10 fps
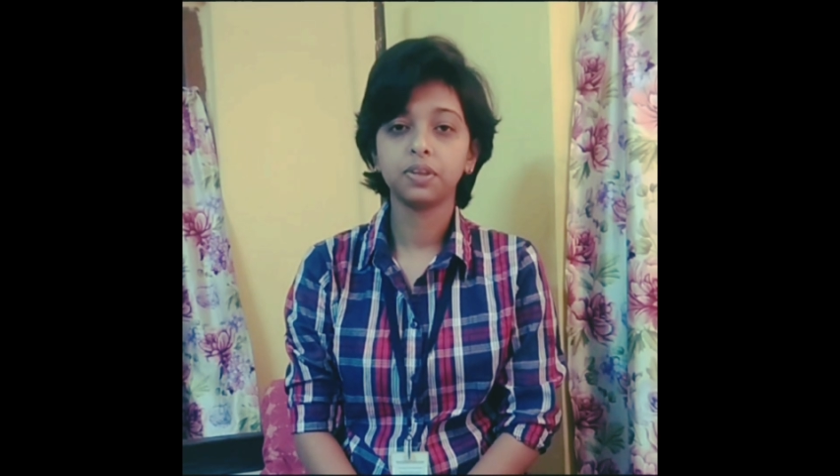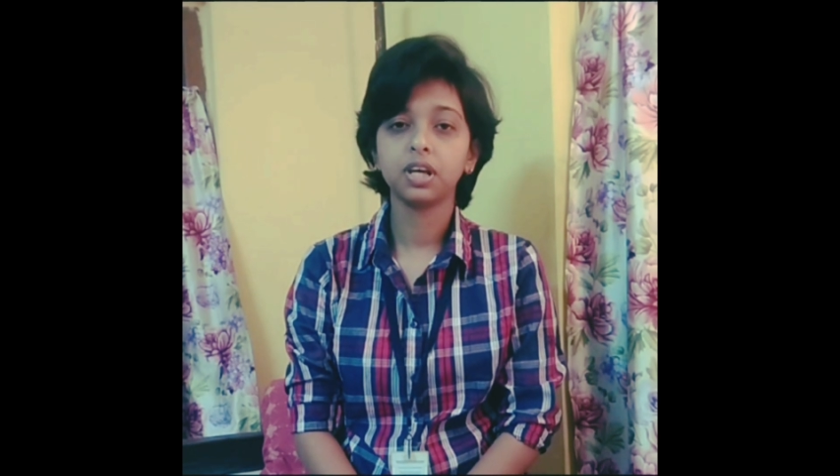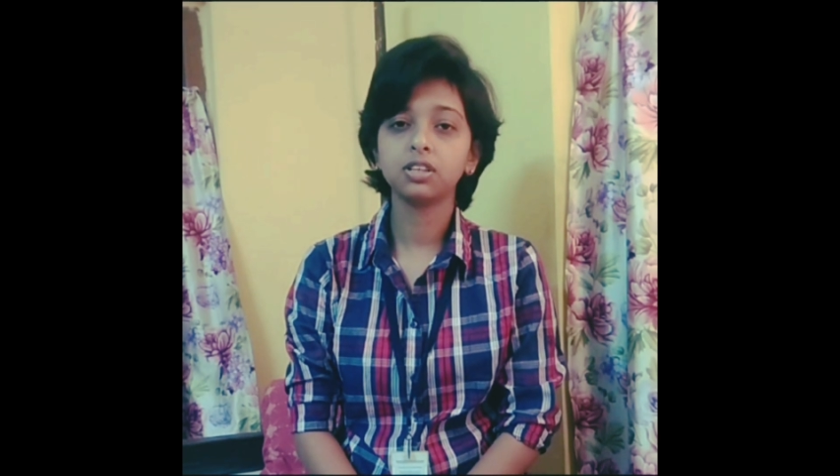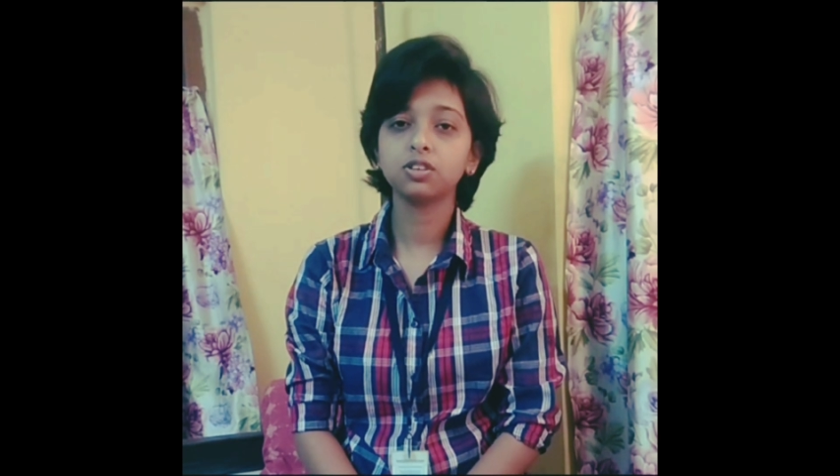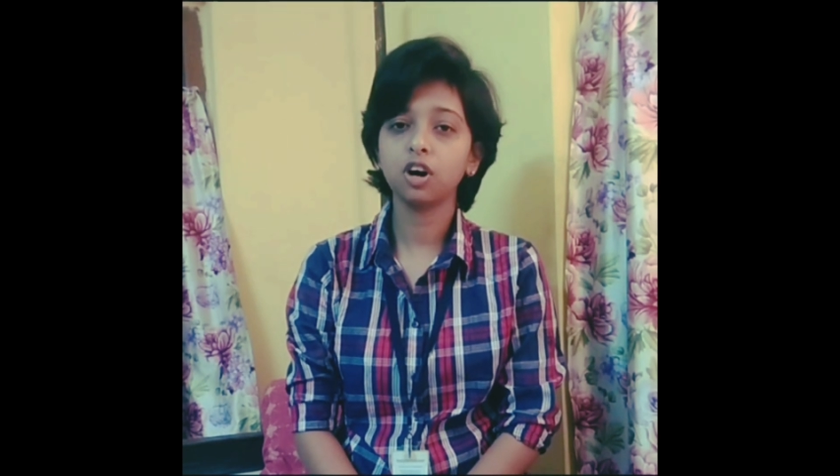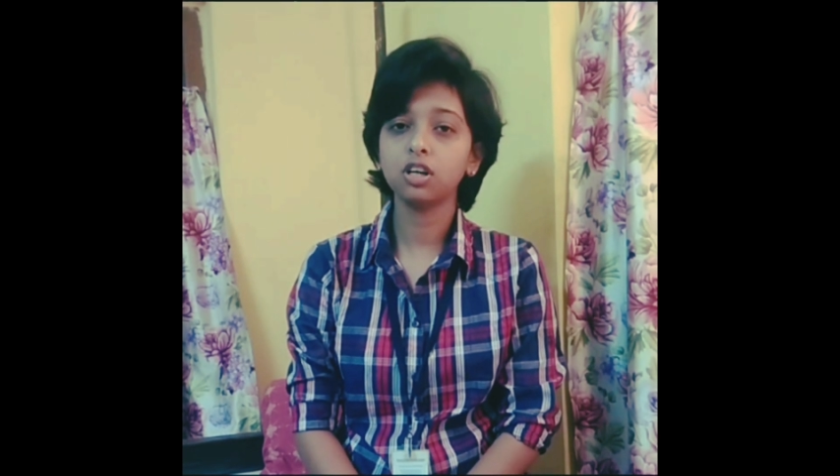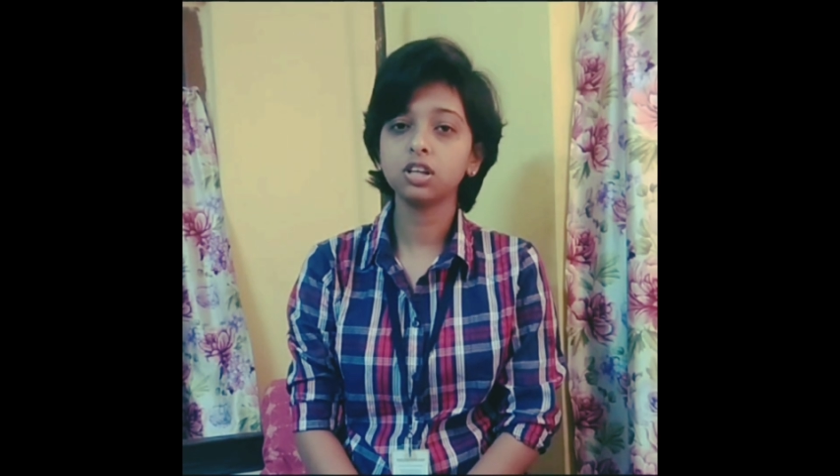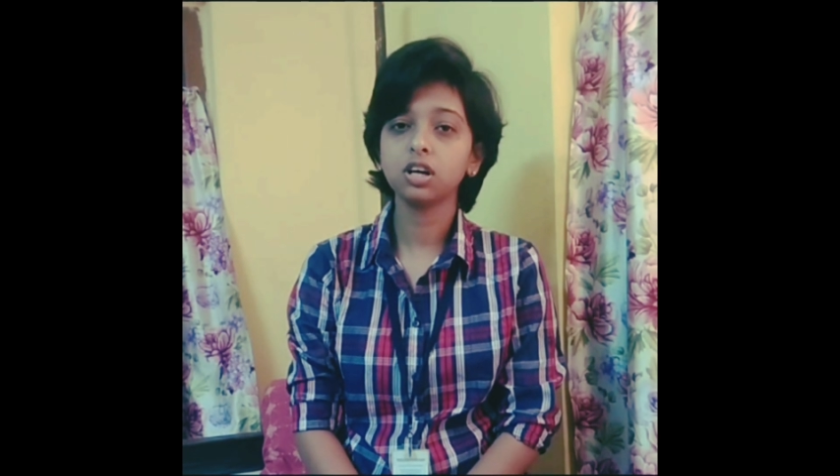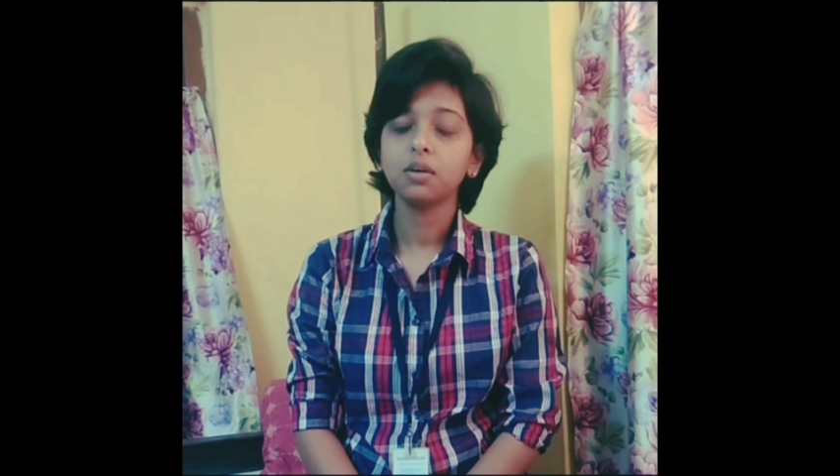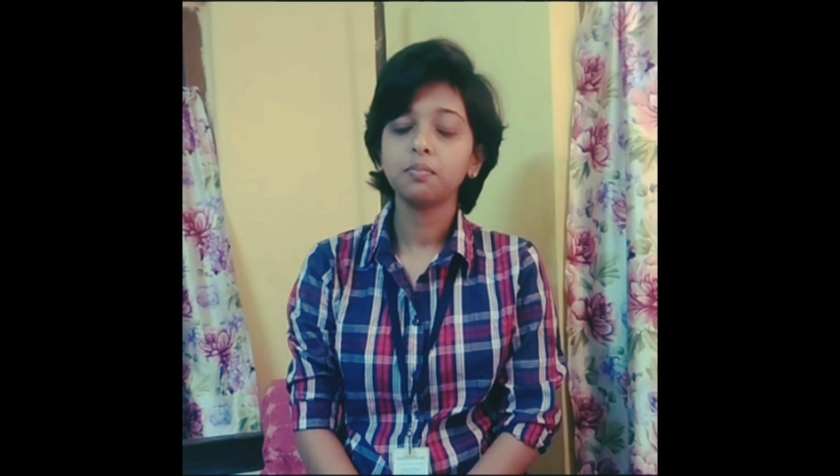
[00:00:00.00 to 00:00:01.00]
It is caused
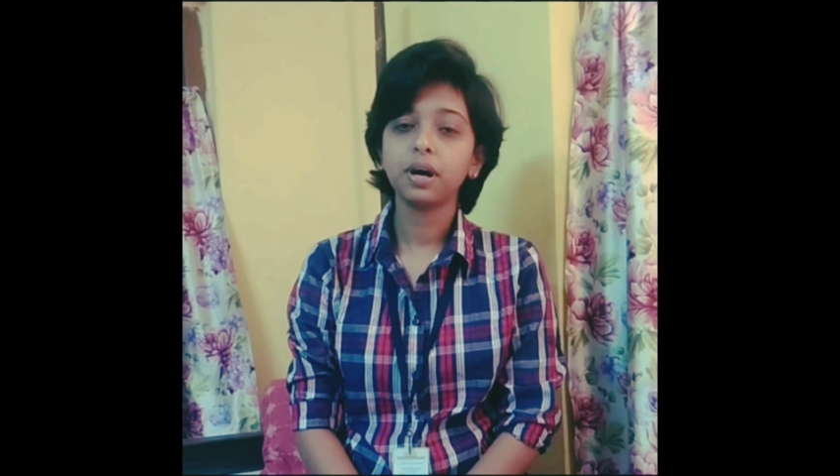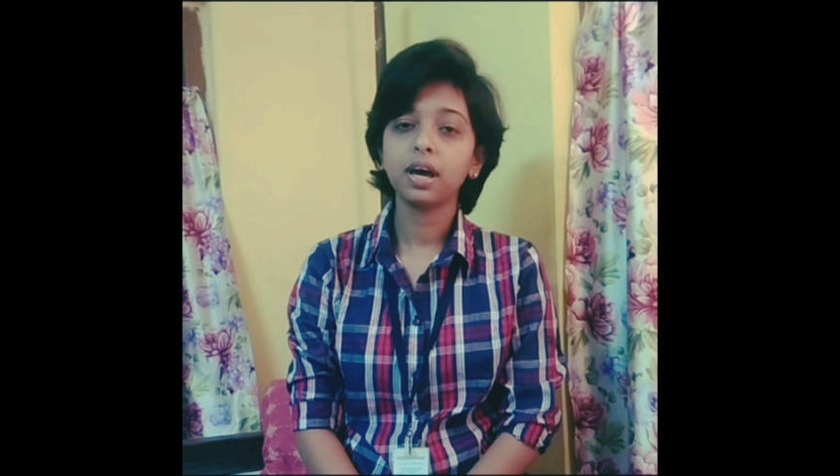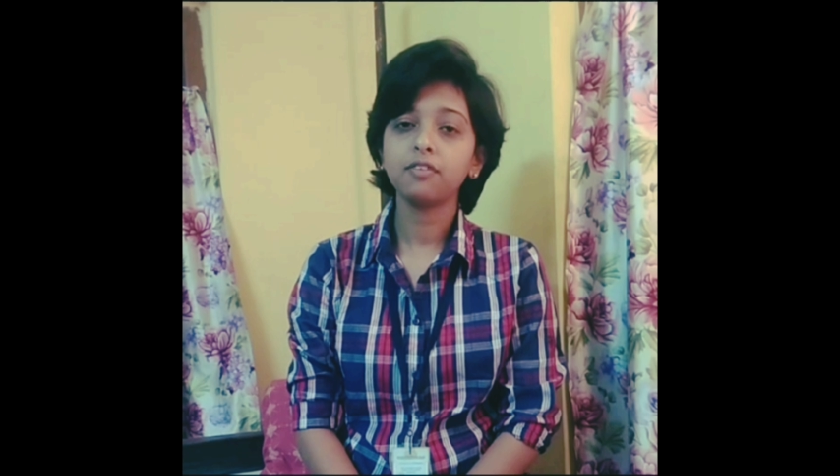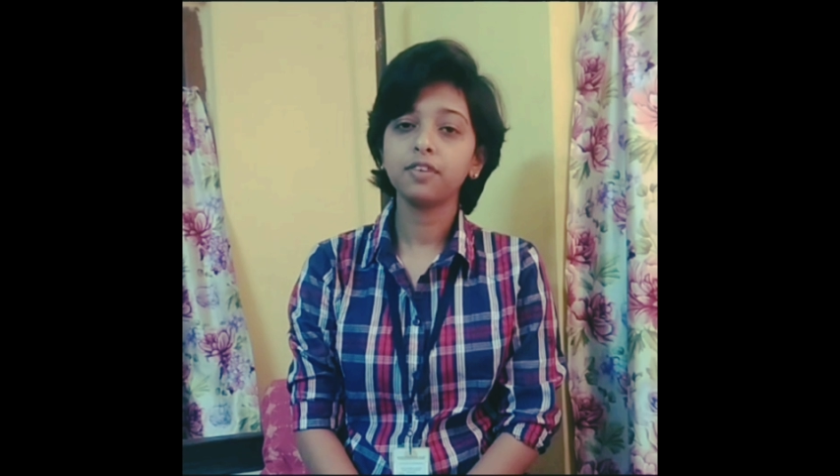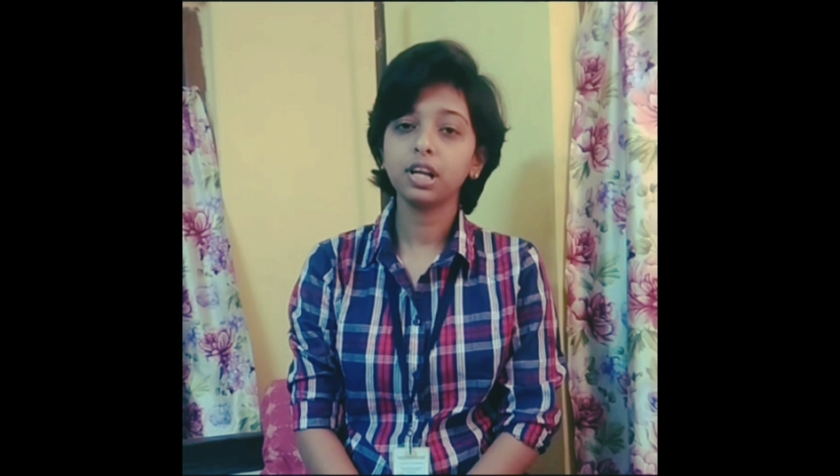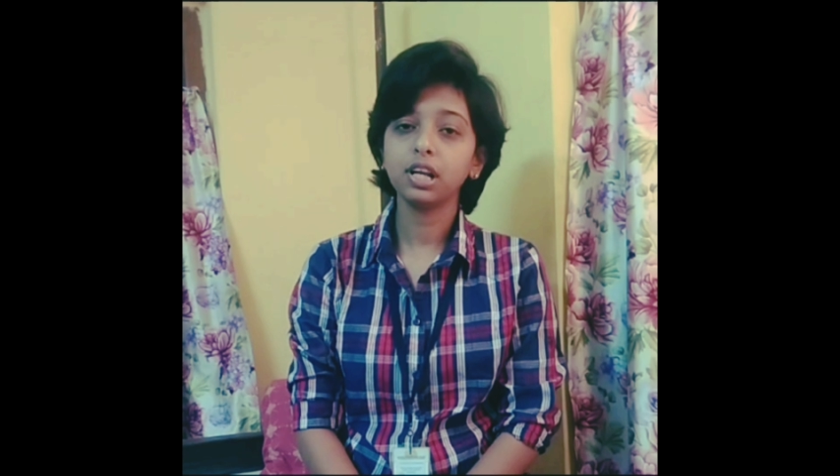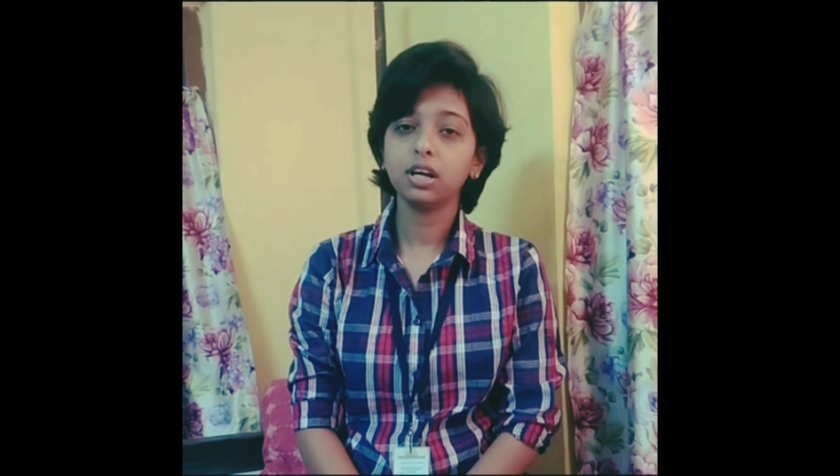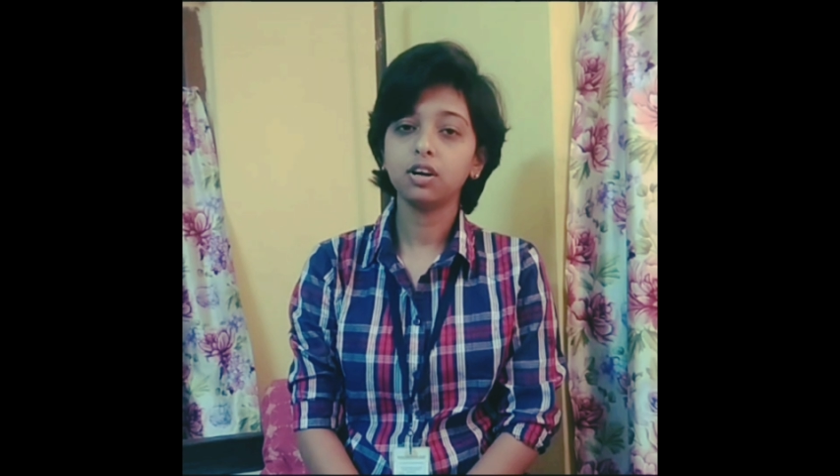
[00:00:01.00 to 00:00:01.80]
by a failure